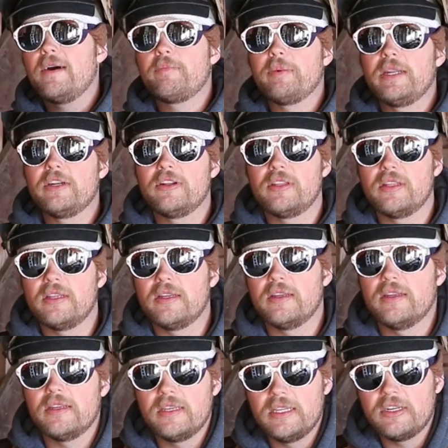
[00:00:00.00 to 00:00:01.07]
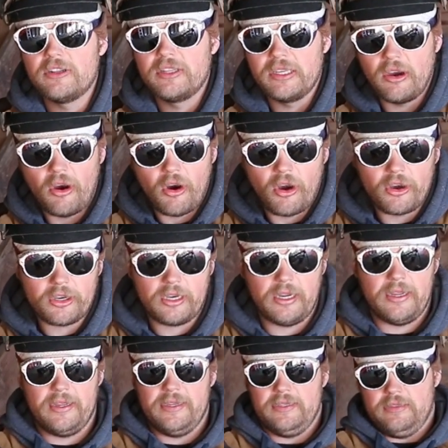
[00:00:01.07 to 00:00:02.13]
up into the arc.
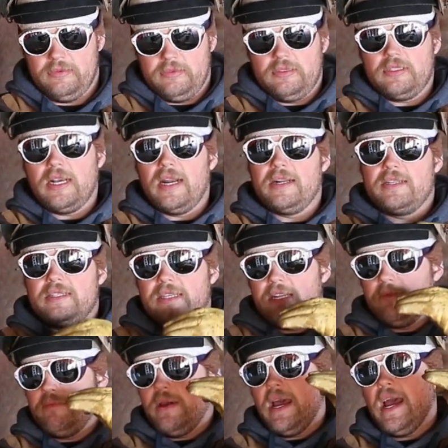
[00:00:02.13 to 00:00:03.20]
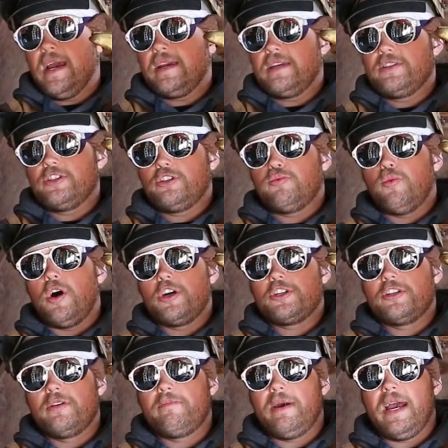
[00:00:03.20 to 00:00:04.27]
I kind of sitting back and just
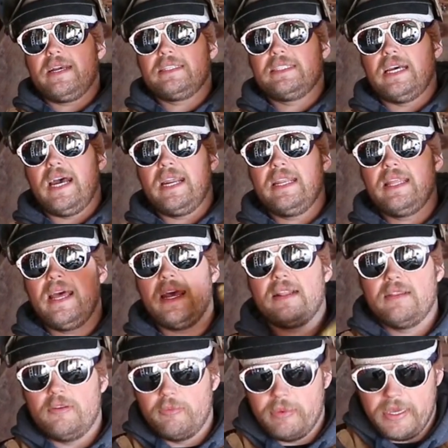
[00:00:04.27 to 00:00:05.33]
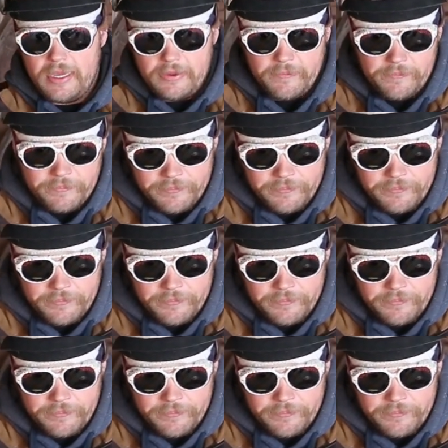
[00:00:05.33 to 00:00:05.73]
watching the back side of that a little bit.